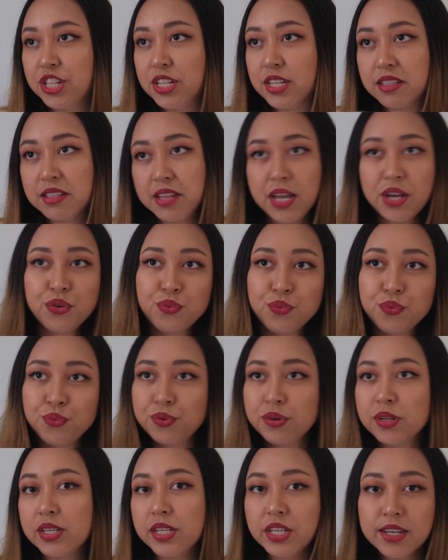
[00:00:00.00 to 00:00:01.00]
is like
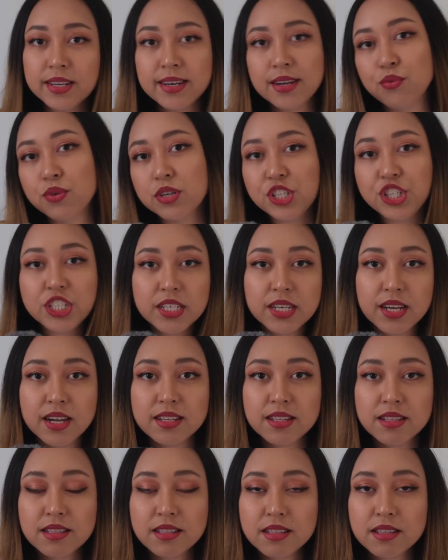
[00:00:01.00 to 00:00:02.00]
really good at what she
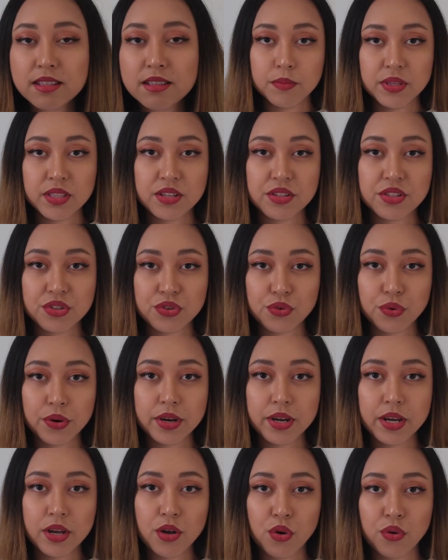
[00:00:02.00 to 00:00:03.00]
does. But the
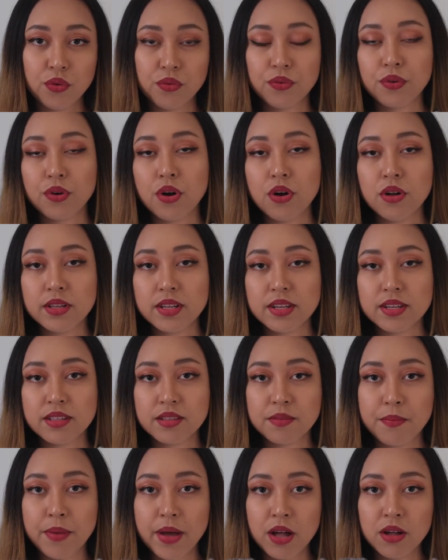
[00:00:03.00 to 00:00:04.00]
story overall is
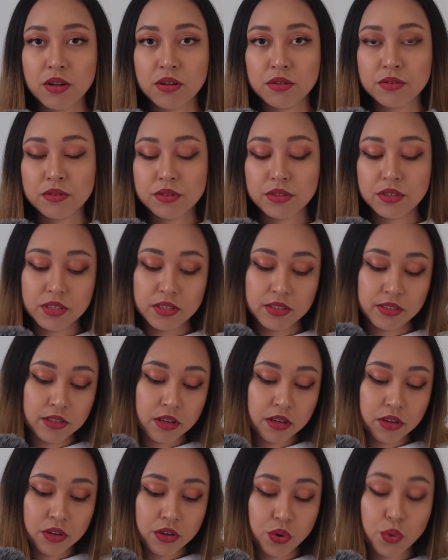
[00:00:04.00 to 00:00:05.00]
about
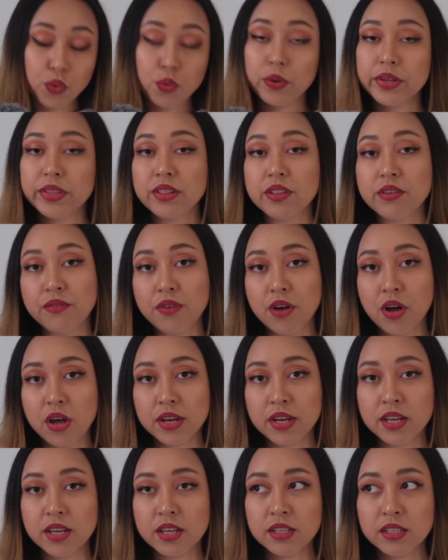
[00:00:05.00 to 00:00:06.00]
Queen
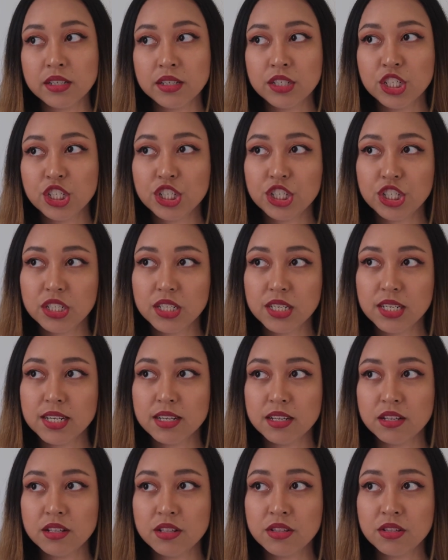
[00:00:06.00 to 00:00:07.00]
Lavana. She
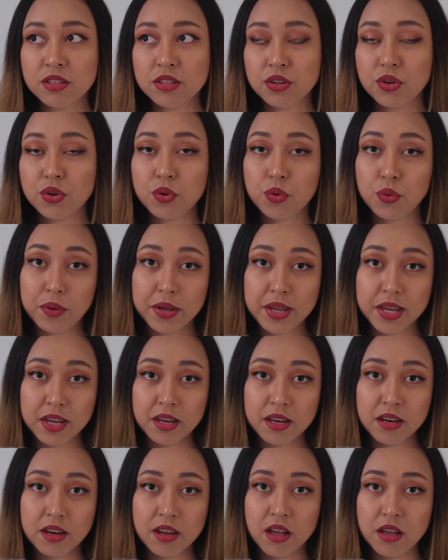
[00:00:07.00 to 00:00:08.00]
is
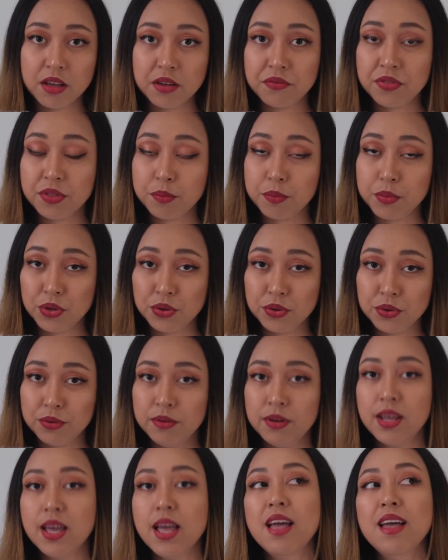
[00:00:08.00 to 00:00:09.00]
queen of the
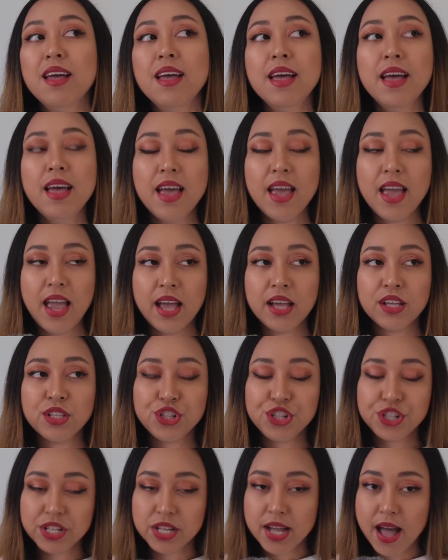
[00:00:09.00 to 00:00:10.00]
moon, and
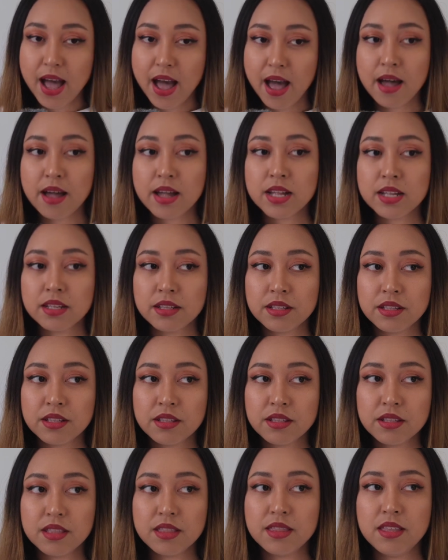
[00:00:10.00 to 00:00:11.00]
she
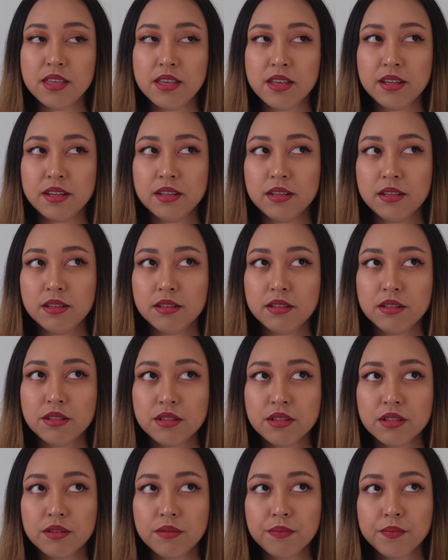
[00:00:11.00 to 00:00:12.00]
has
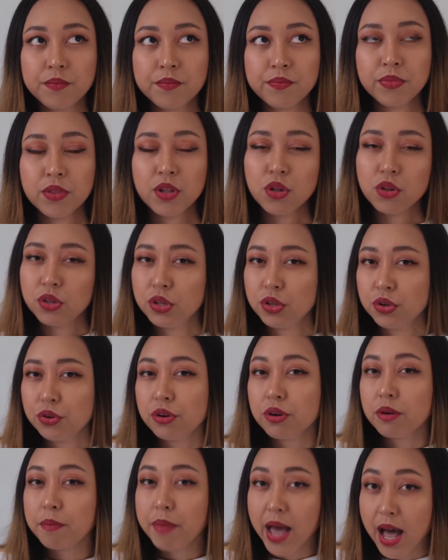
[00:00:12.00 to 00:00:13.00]
these
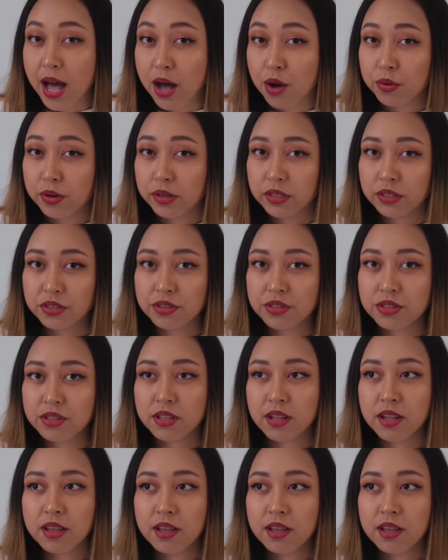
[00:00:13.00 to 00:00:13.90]
lunar powers